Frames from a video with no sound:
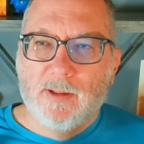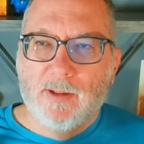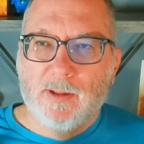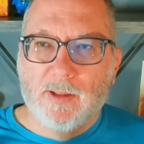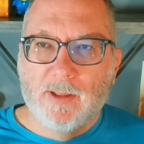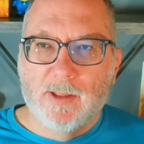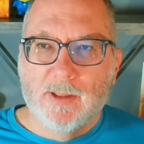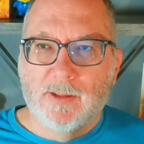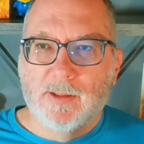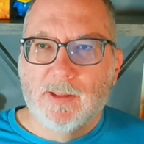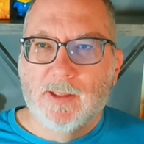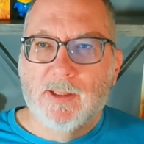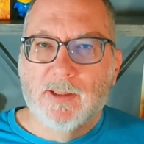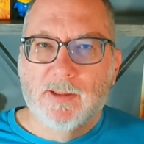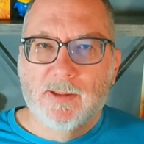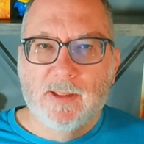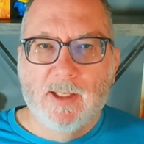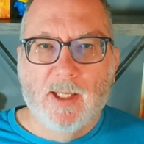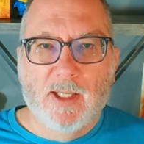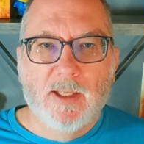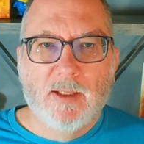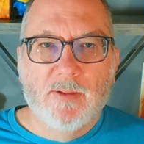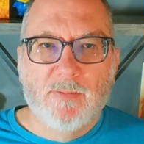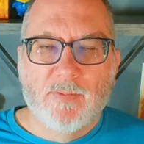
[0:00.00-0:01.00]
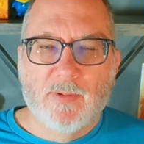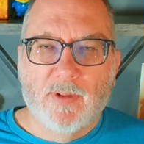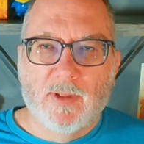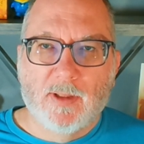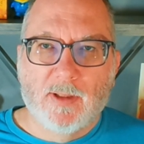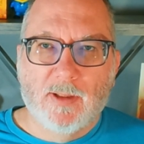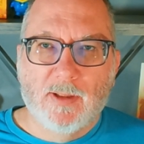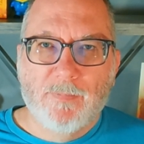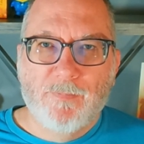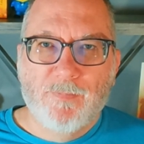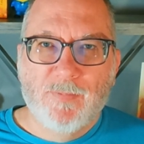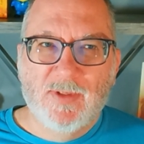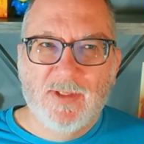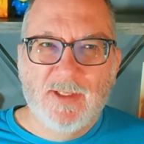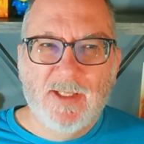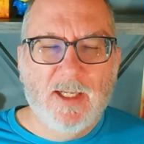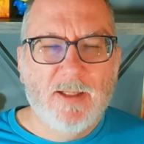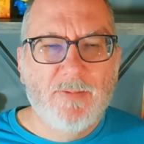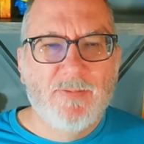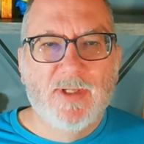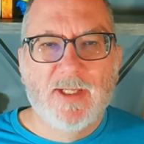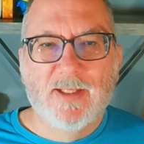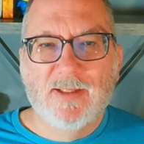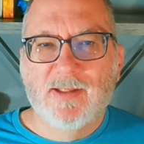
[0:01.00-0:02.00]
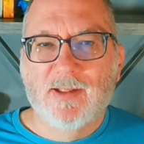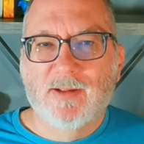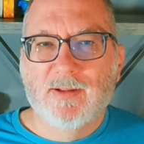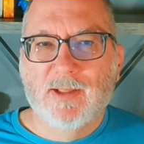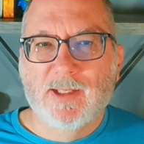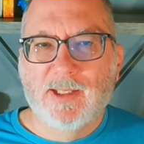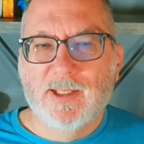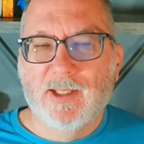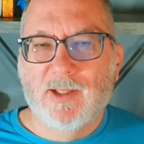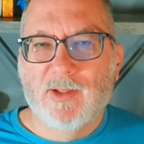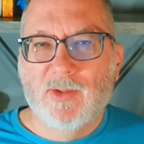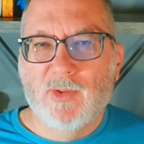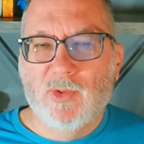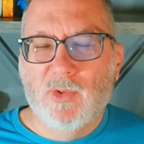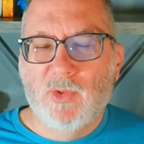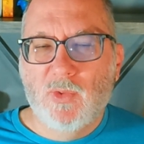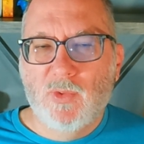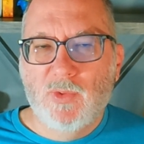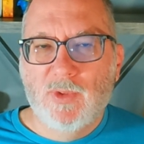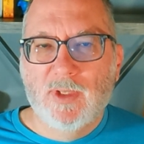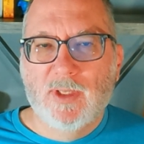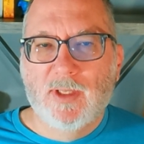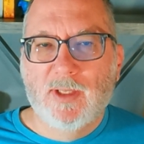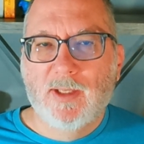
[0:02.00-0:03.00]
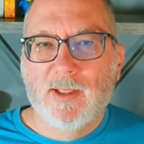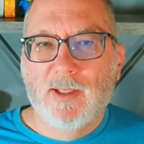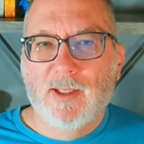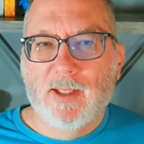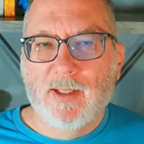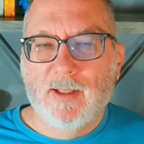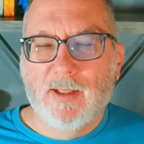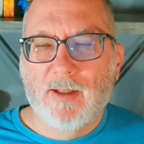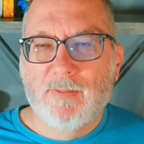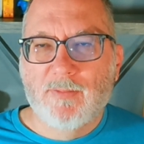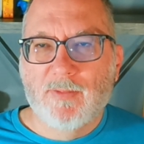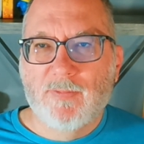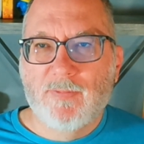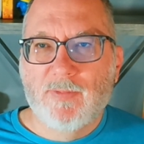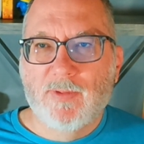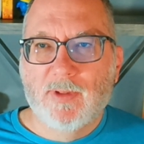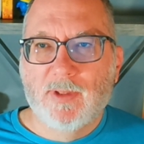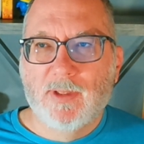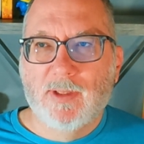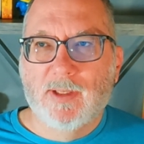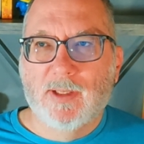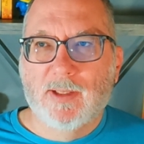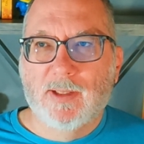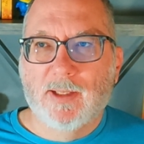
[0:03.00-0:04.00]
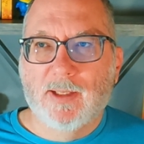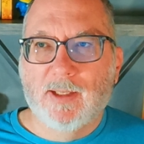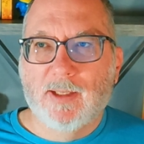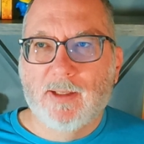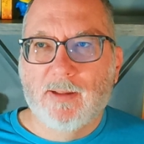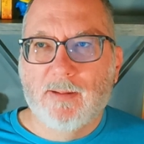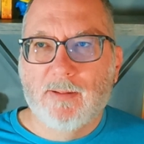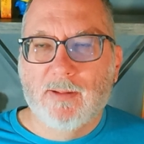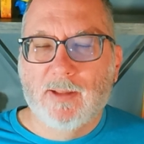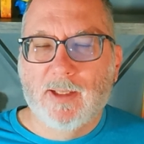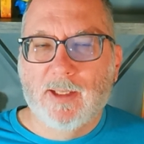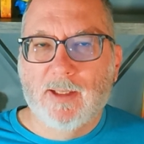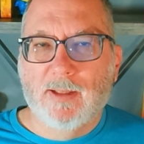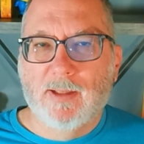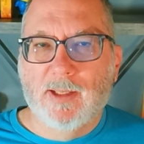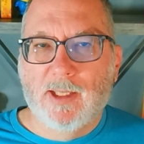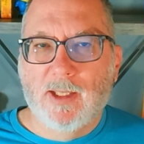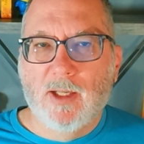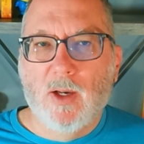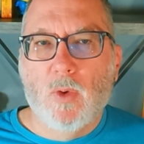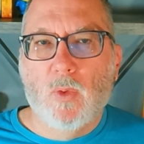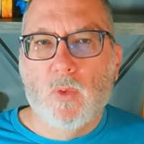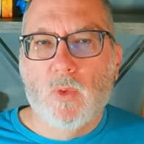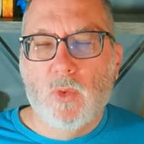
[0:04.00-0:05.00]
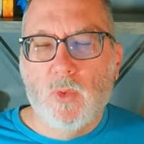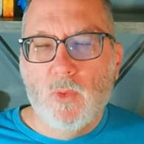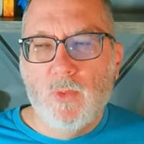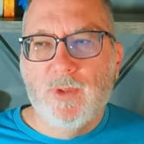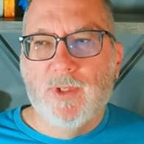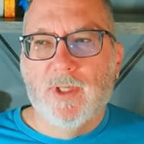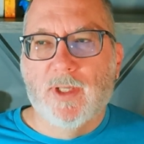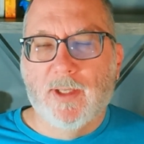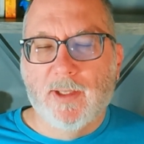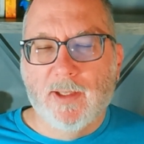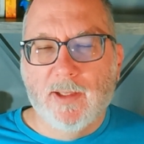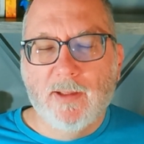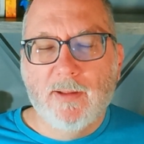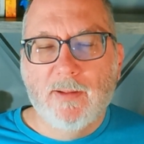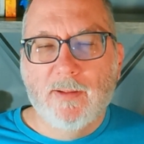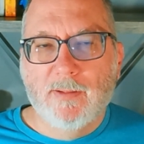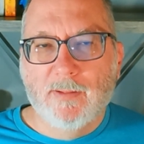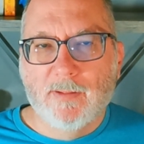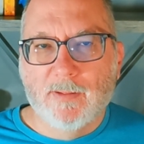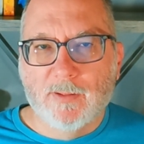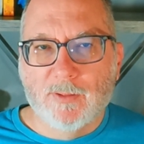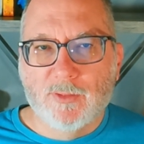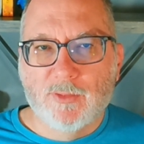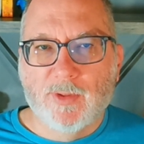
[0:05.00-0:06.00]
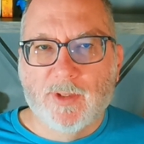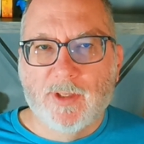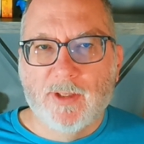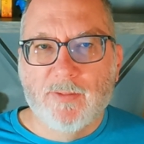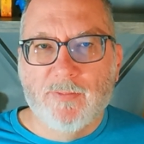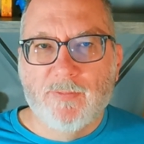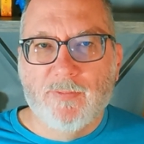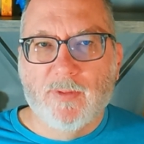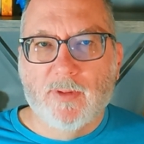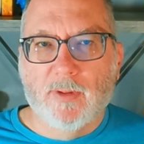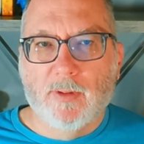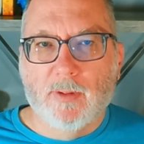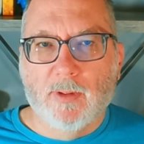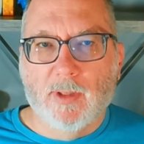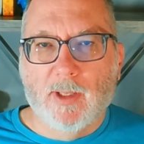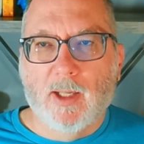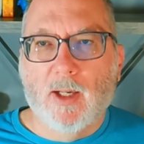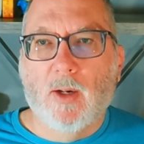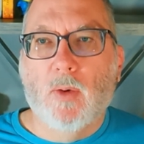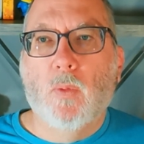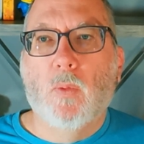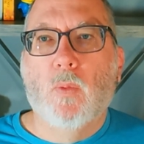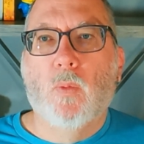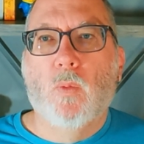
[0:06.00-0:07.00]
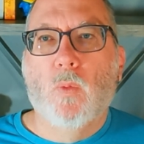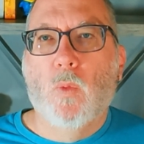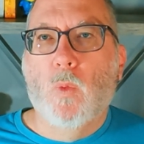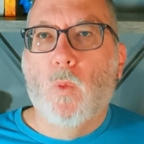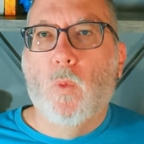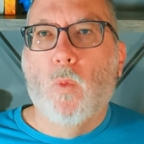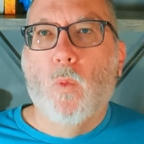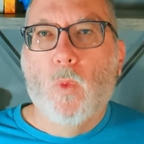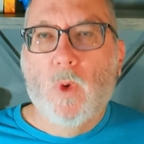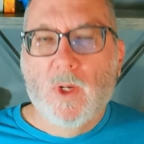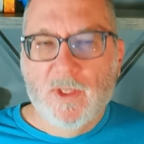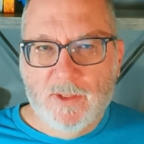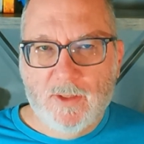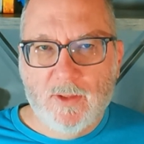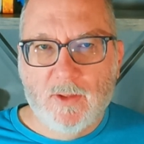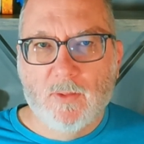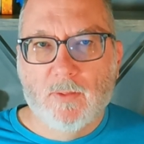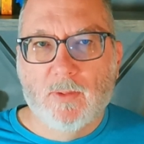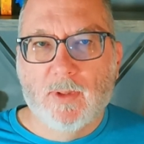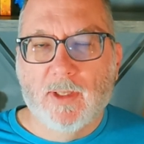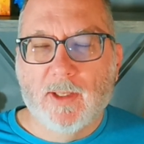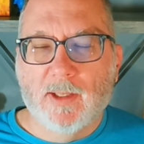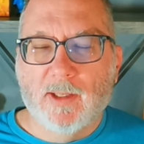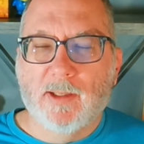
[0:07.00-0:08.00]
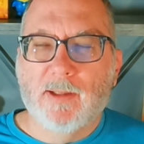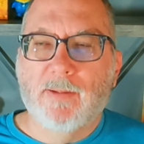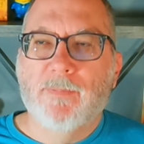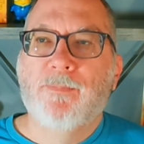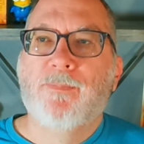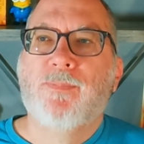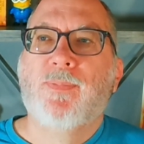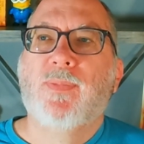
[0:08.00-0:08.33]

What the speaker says: It's not even necessarily a whodunit. I have a feeling that they know whodunit. They're trying to figure out what's going on,